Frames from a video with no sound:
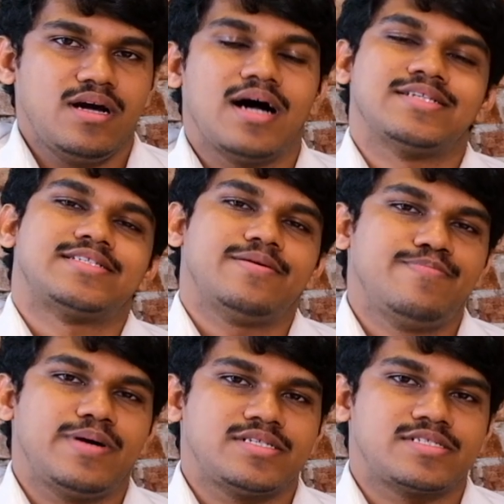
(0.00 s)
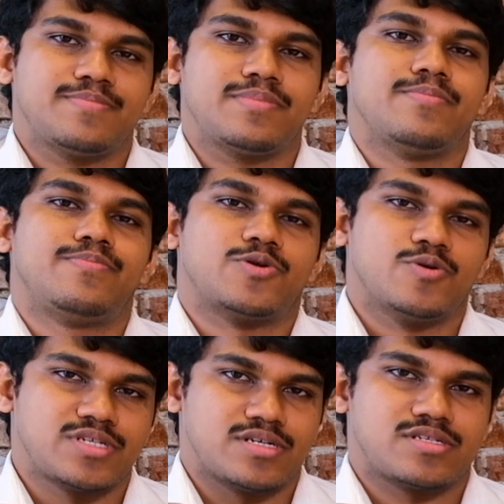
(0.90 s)
are step-by-step
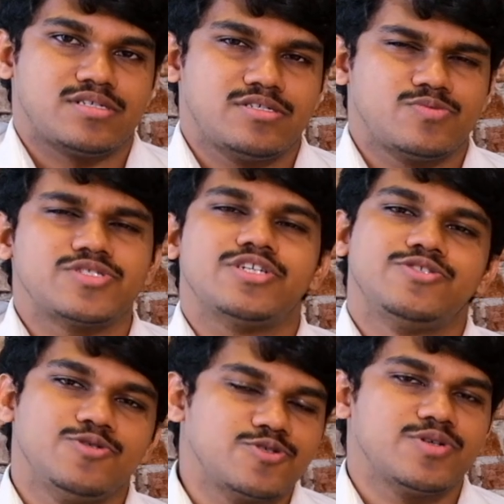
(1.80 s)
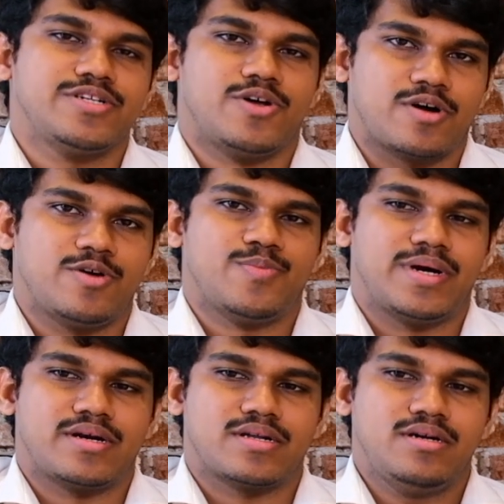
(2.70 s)
processes which are usually
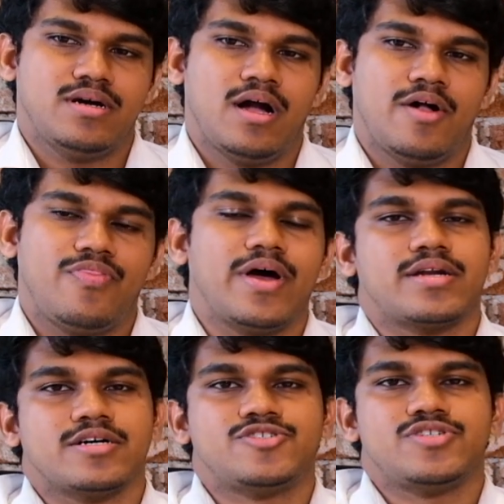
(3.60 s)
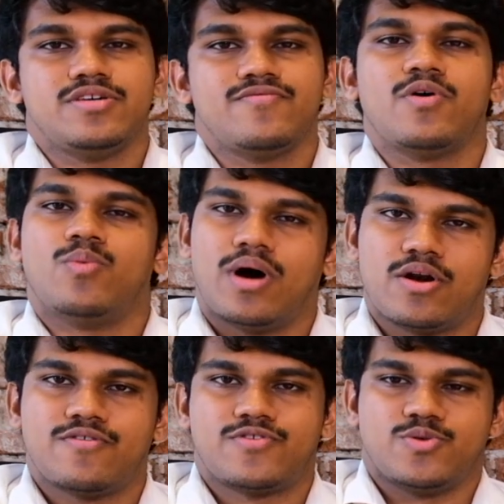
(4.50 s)
documented that achieve one
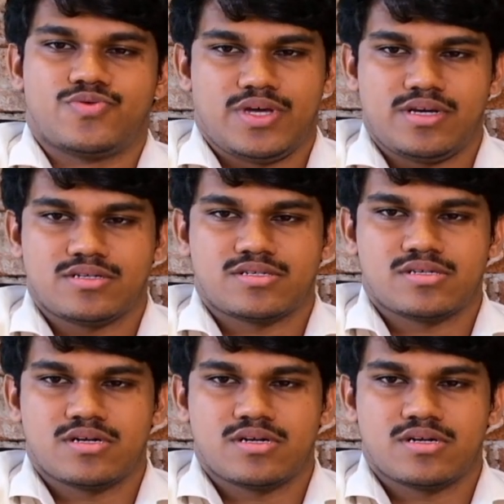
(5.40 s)
of two things.